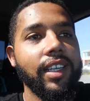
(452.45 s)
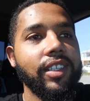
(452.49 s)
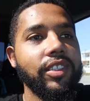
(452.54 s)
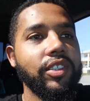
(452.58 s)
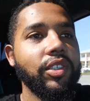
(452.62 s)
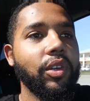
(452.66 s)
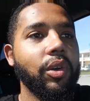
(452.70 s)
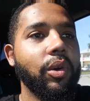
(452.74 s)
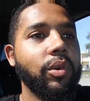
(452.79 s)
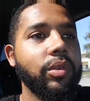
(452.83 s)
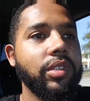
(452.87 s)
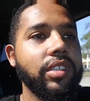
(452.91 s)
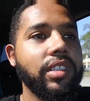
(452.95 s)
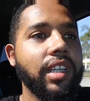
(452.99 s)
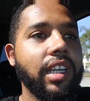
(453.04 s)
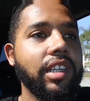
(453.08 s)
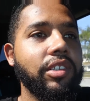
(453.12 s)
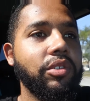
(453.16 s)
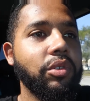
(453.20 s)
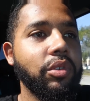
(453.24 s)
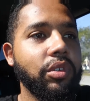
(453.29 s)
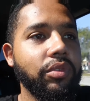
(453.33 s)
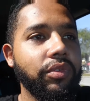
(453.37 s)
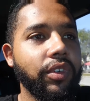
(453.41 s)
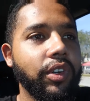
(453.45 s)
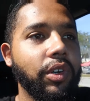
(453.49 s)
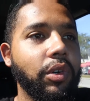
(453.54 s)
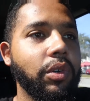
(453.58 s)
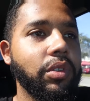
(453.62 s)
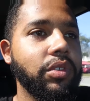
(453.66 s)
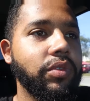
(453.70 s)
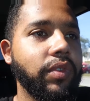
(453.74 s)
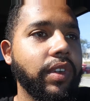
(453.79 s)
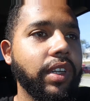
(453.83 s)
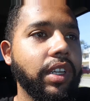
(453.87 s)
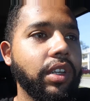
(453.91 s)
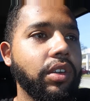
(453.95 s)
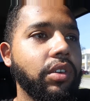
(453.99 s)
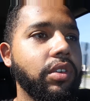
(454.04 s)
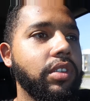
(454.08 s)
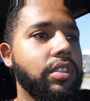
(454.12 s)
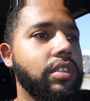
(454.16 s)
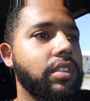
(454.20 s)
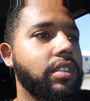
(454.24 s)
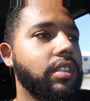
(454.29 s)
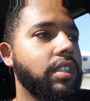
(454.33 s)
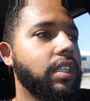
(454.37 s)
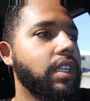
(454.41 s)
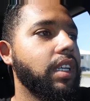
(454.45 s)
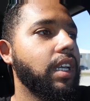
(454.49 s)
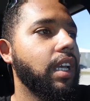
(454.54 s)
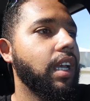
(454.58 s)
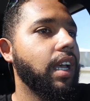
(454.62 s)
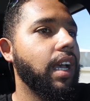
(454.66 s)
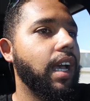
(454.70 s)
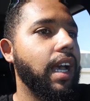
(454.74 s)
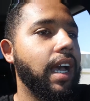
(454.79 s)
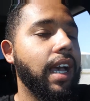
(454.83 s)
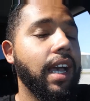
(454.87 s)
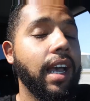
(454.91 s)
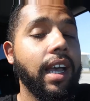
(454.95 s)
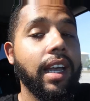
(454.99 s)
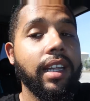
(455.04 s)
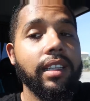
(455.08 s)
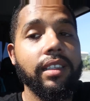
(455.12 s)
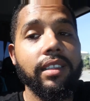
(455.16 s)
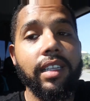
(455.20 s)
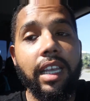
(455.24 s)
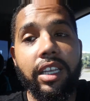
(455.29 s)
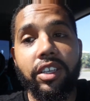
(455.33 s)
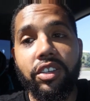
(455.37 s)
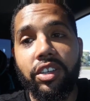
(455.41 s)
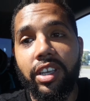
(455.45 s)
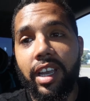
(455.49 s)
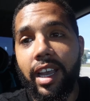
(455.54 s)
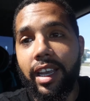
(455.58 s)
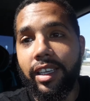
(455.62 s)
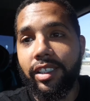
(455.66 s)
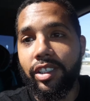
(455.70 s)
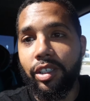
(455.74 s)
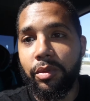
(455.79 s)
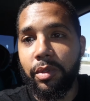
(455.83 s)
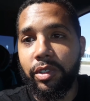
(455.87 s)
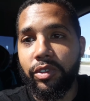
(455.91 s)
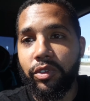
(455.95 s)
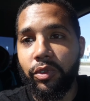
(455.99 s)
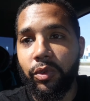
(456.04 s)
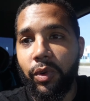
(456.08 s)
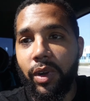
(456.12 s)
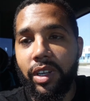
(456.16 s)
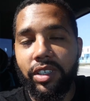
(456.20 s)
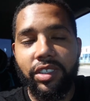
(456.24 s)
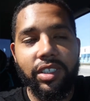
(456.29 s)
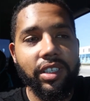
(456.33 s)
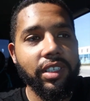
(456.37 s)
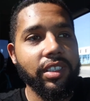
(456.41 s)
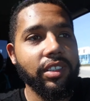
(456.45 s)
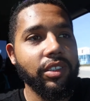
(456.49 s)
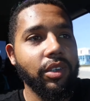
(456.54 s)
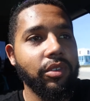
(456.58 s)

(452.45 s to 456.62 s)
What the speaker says: So stay tuned for those videos, and thank you guys so much for watching.